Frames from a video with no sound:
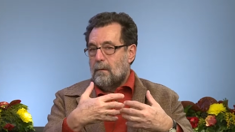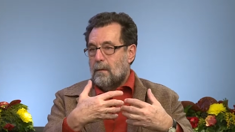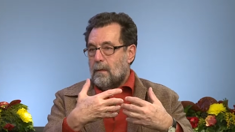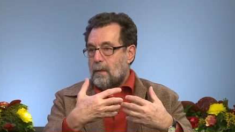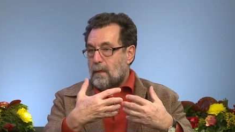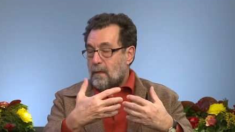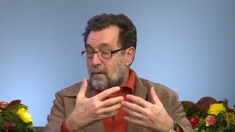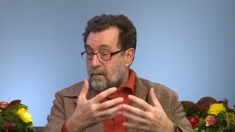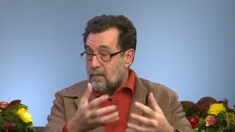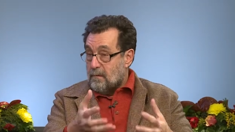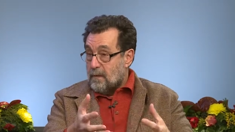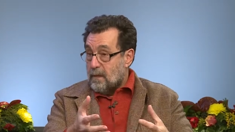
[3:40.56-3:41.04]

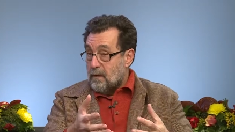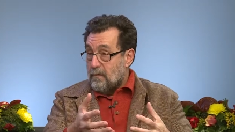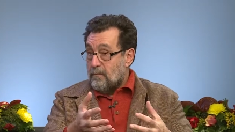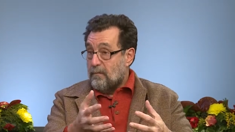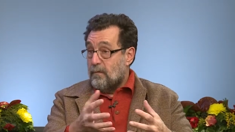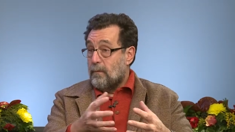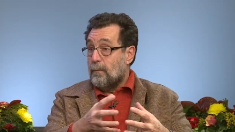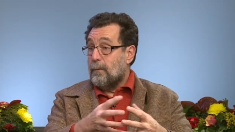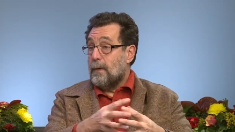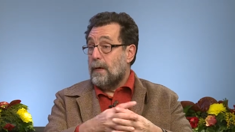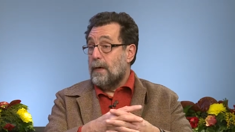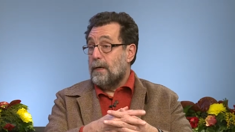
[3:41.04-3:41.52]
is there
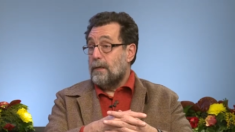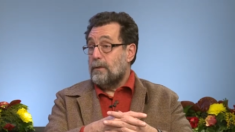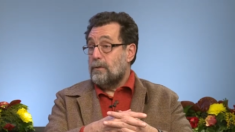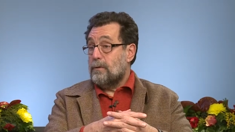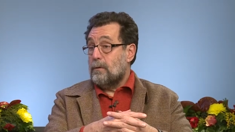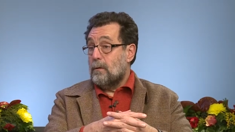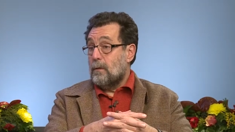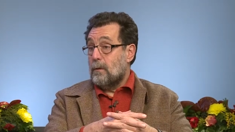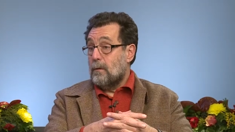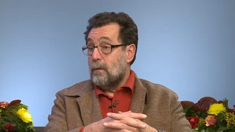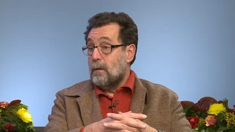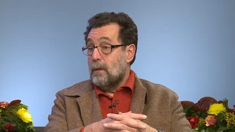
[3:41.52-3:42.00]
for
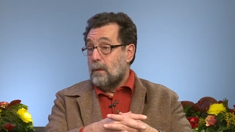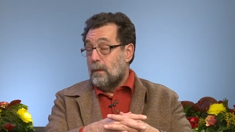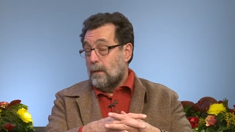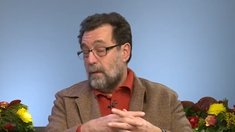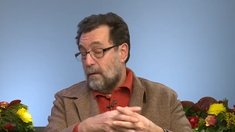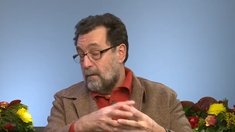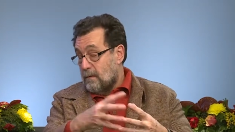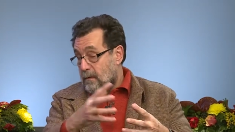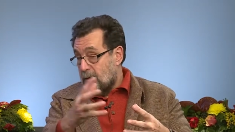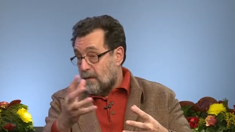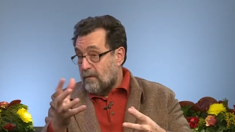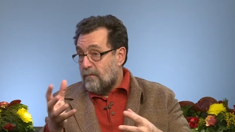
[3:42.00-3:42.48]
mitral,
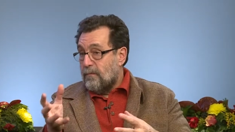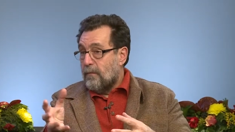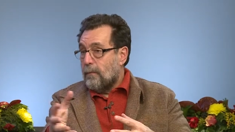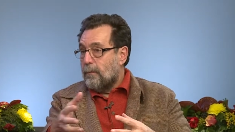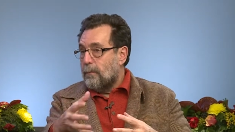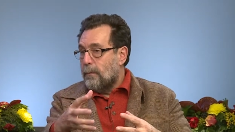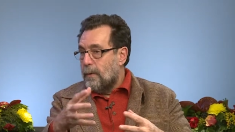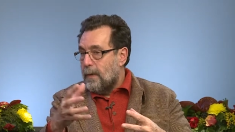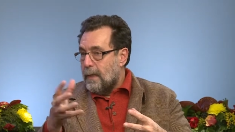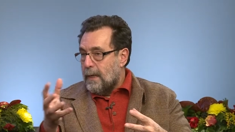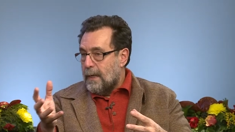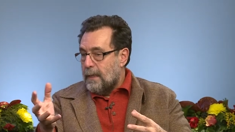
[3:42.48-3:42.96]
is there for
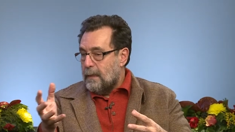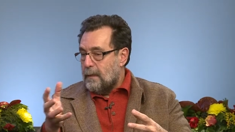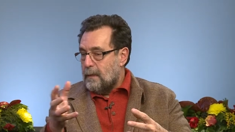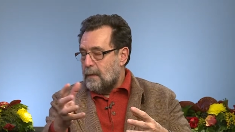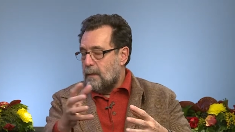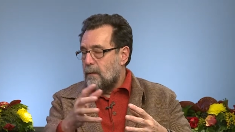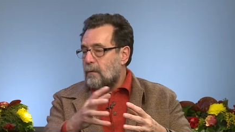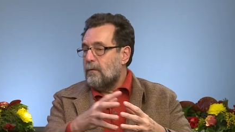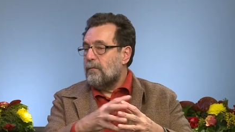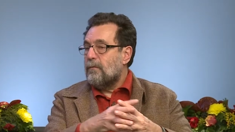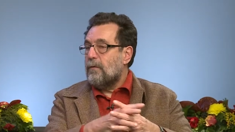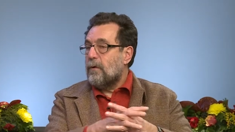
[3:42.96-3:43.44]

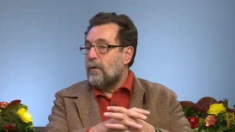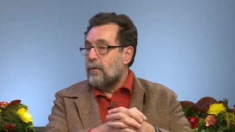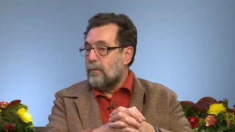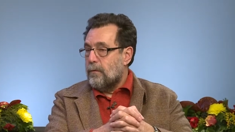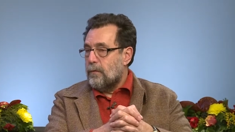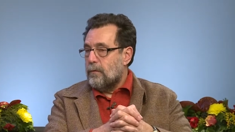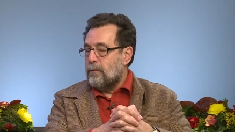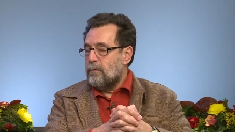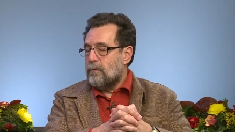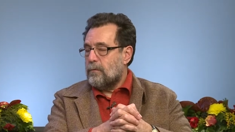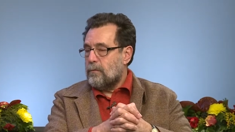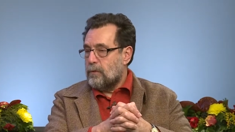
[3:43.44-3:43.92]
plenty of
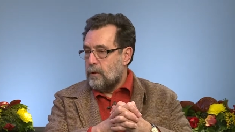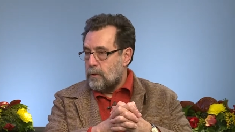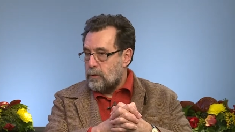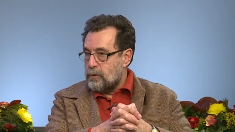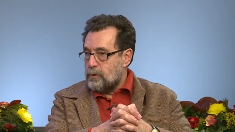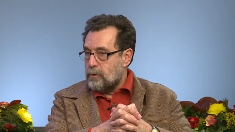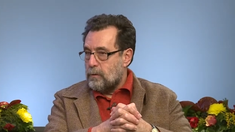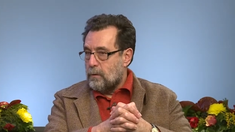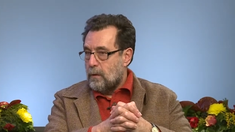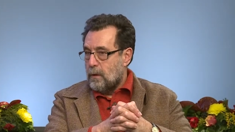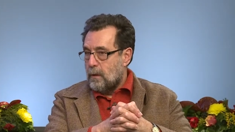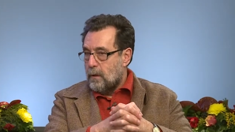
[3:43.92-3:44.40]
other
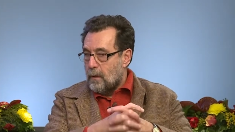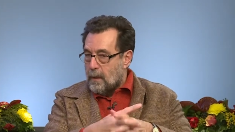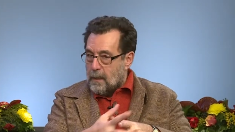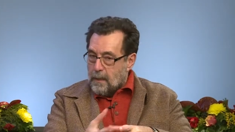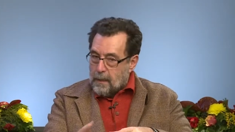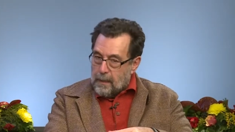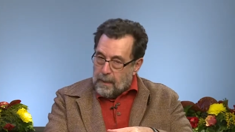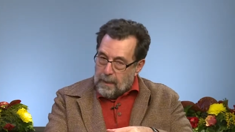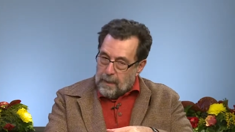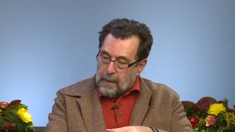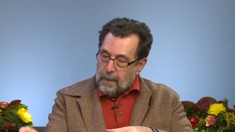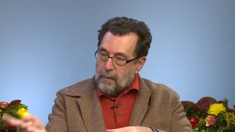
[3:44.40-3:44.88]
structural,
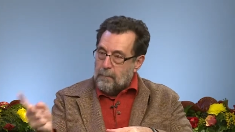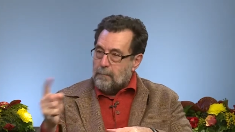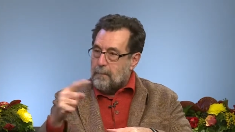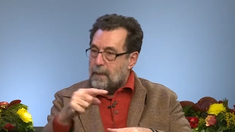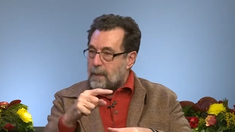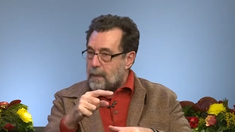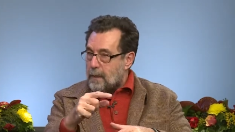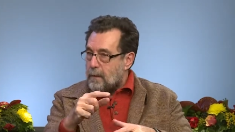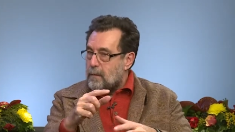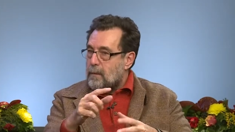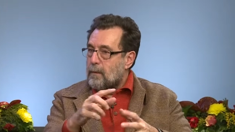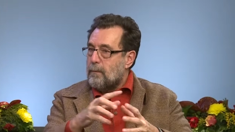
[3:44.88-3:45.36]
and
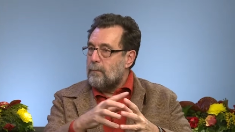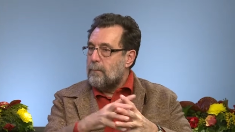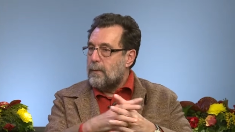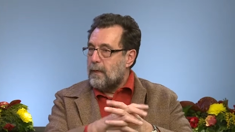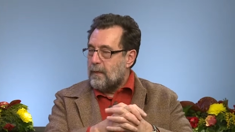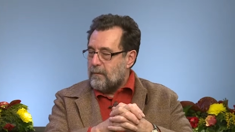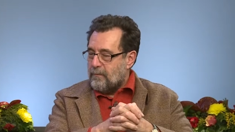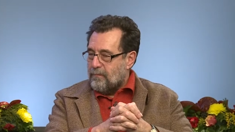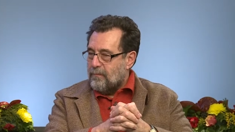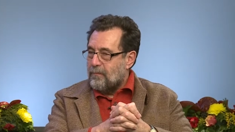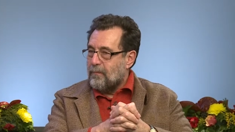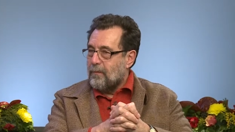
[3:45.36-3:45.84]
may come
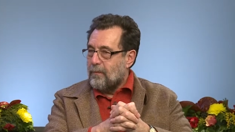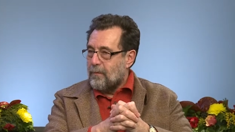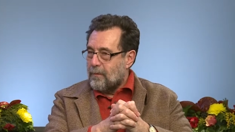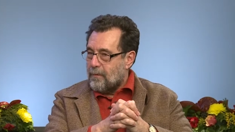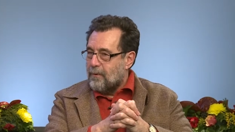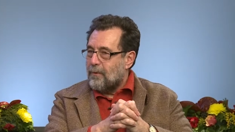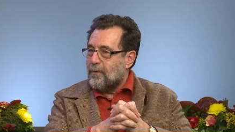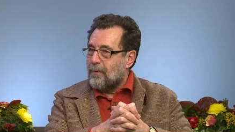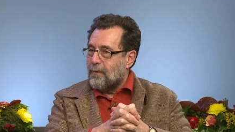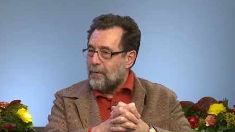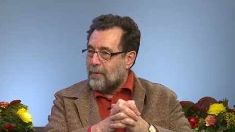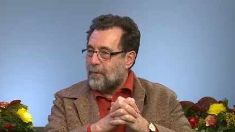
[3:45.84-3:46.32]
back for
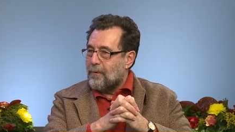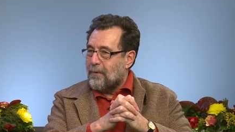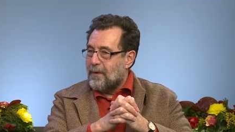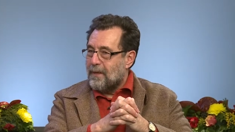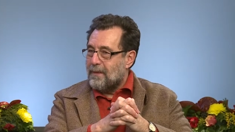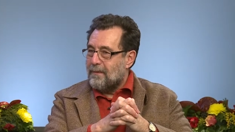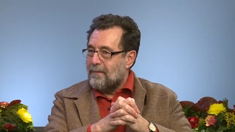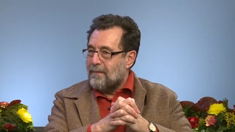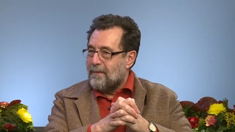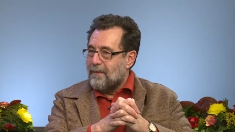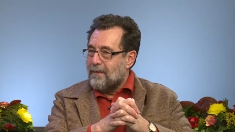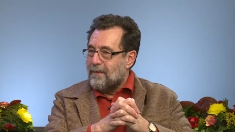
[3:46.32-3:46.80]

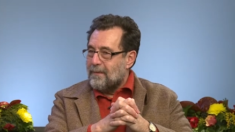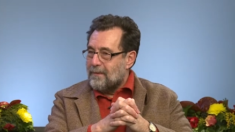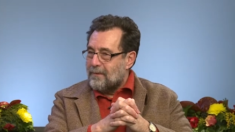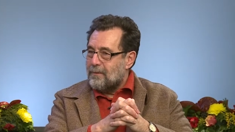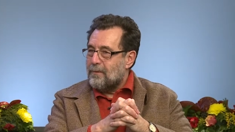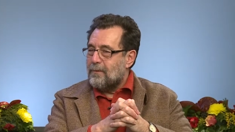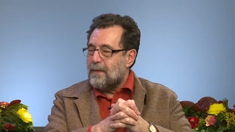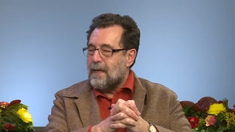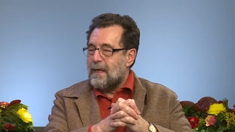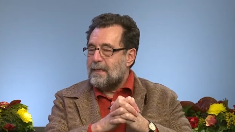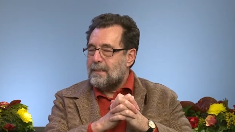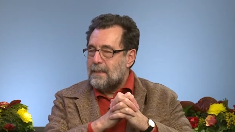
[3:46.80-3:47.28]
coronaries.
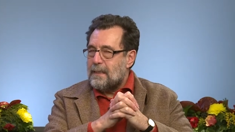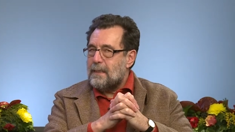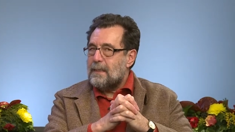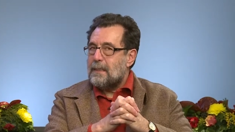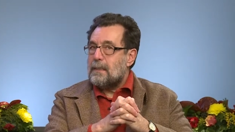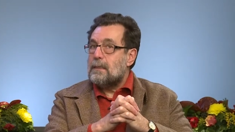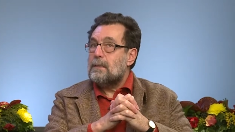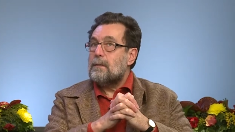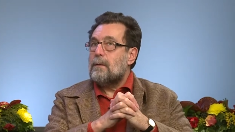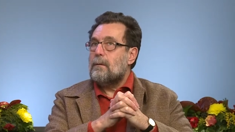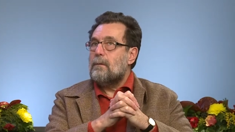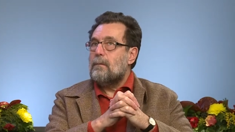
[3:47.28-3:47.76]
So I think
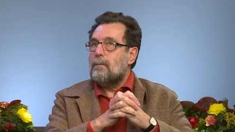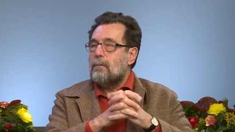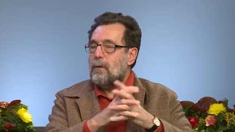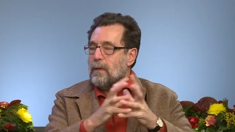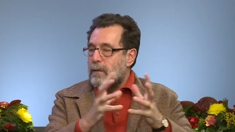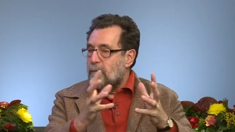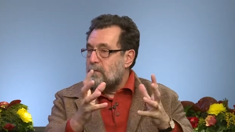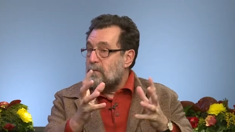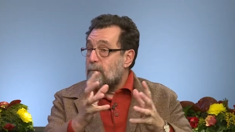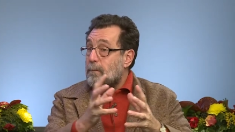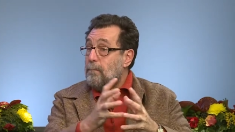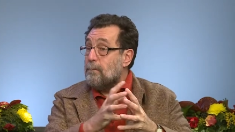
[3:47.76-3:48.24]
it's
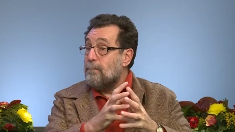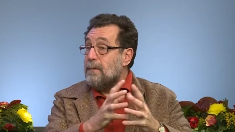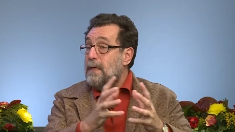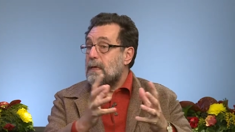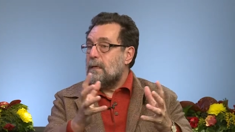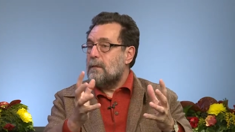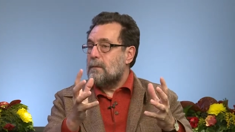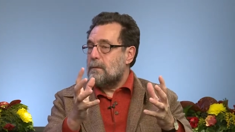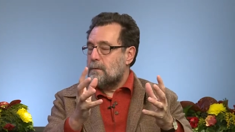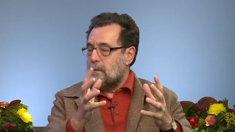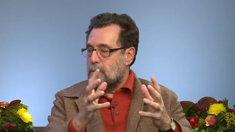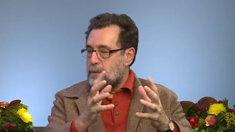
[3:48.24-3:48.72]
one of the
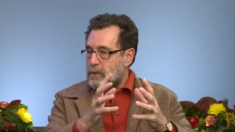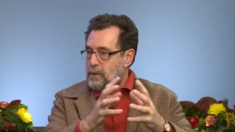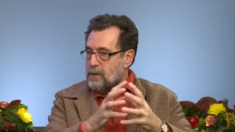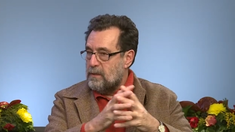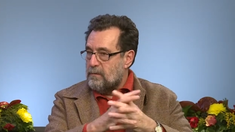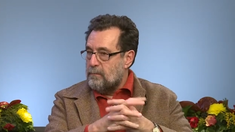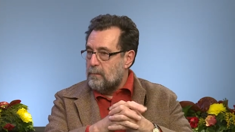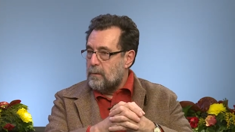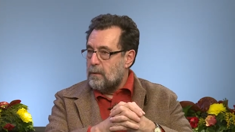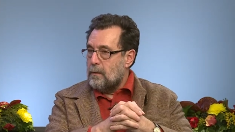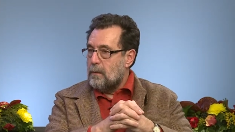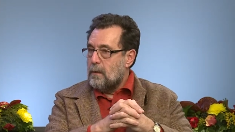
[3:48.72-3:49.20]
biggest
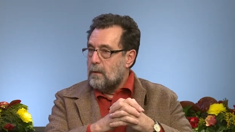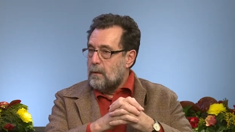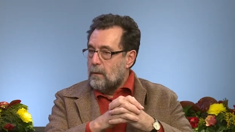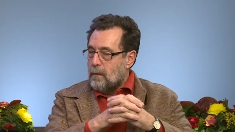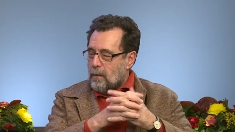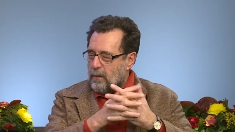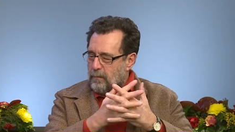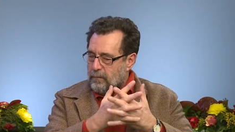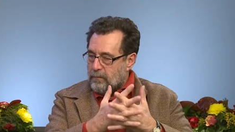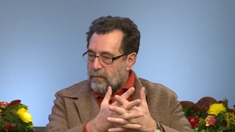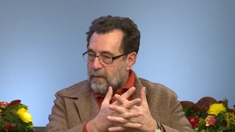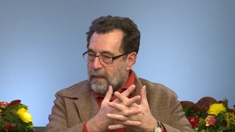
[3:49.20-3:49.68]
achievements
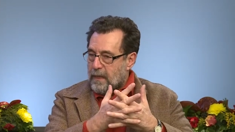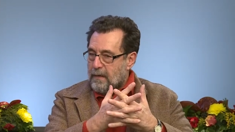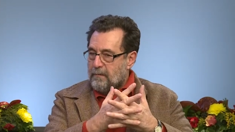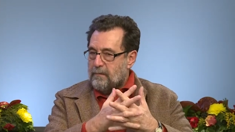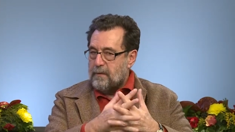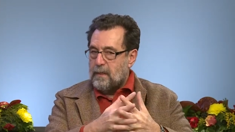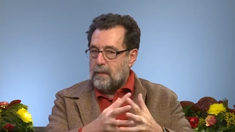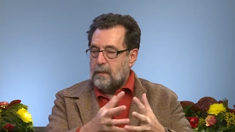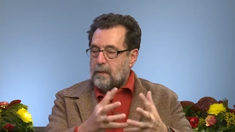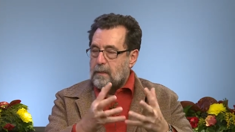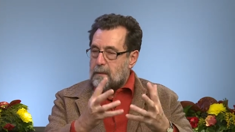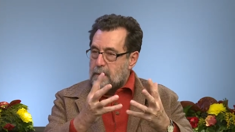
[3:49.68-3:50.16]
of
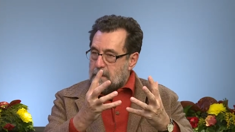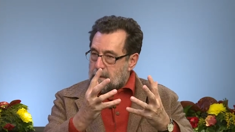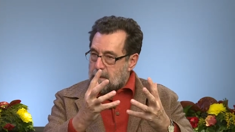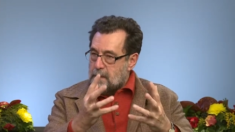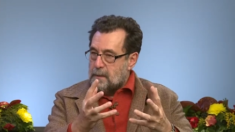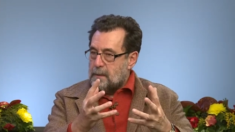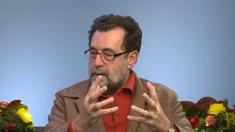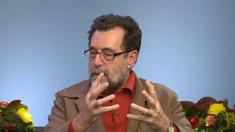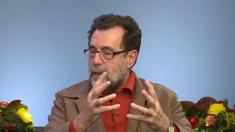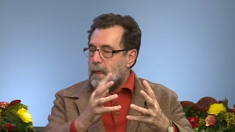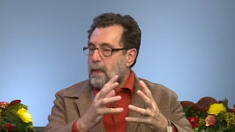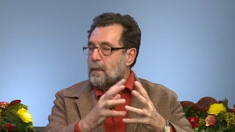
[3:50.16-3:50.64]
TAVI,
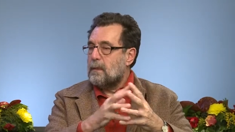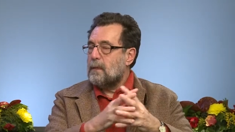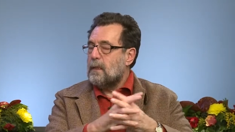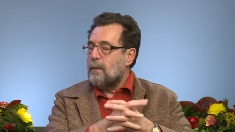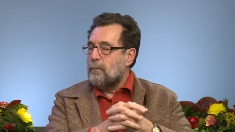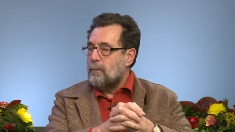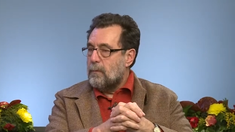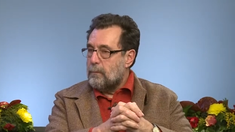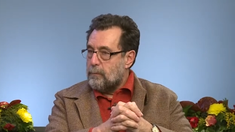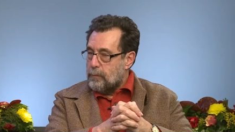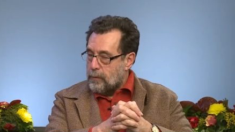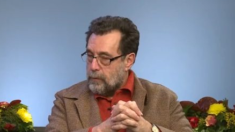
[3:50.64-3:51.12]
this heart
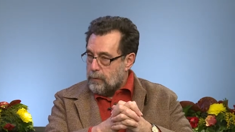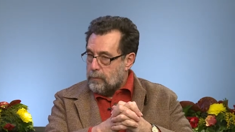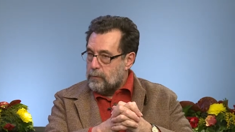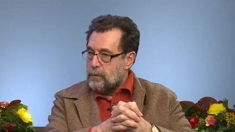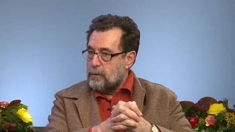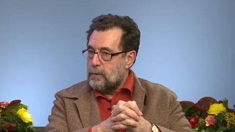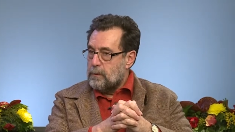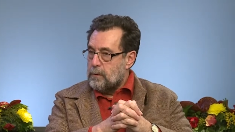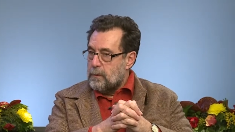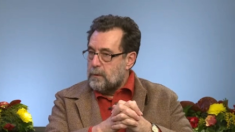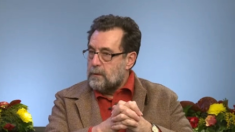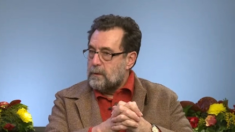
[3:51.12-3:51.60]
team
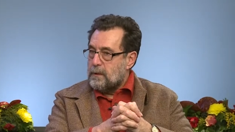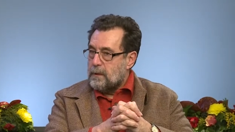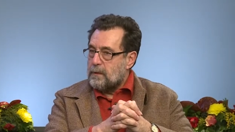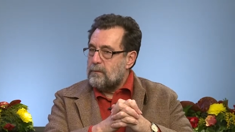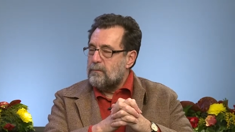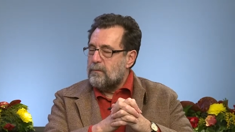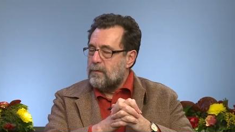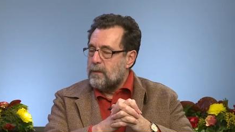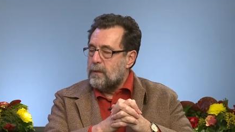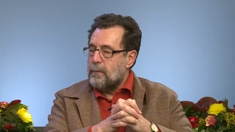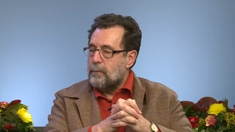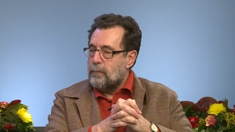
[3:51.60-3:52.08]
approach. That's very